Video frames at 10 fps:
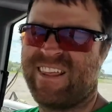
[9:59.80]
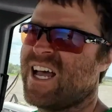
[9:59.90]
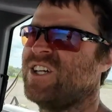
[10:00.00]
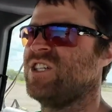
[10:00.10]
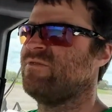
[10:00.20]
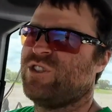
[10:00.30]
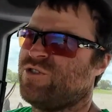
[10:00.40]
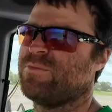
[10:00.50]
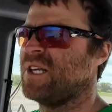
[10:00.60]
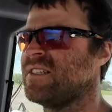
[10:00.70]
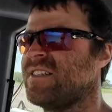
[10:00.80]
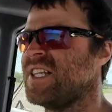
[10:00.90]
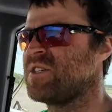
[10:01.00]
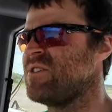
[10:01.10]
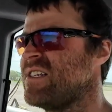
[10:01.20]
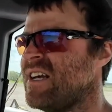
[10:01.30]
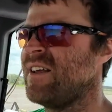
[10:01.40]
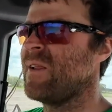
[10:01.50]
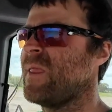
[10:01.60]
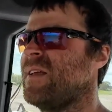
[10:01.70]
yeah, just replace the sensor, he said.
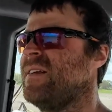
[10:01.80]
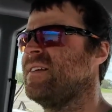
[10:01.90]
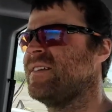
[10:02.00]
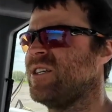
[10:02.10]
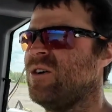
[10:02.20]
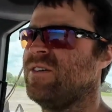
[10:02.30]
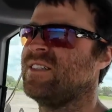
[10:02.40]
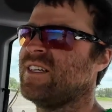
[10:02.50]
So it